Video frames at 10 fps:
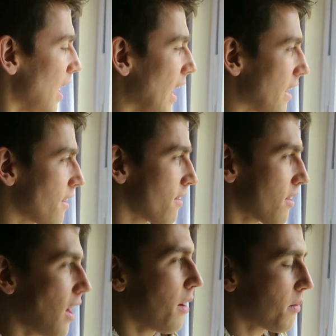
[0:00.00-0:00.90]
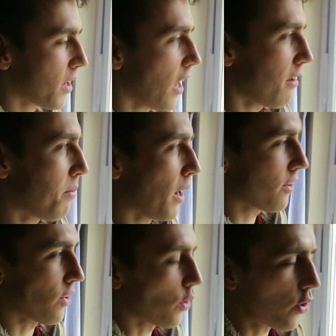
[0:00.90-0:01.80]
And I'm the kind of
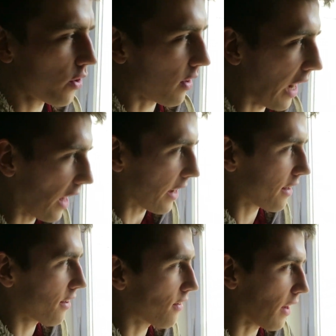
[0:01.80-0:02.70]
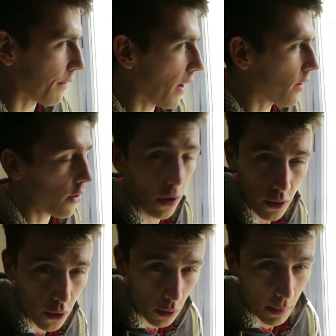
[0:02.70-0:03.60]
person who doesn't like to sit around and
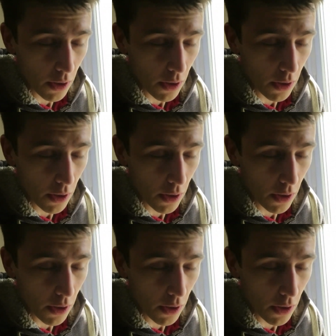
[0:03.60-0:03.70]
not do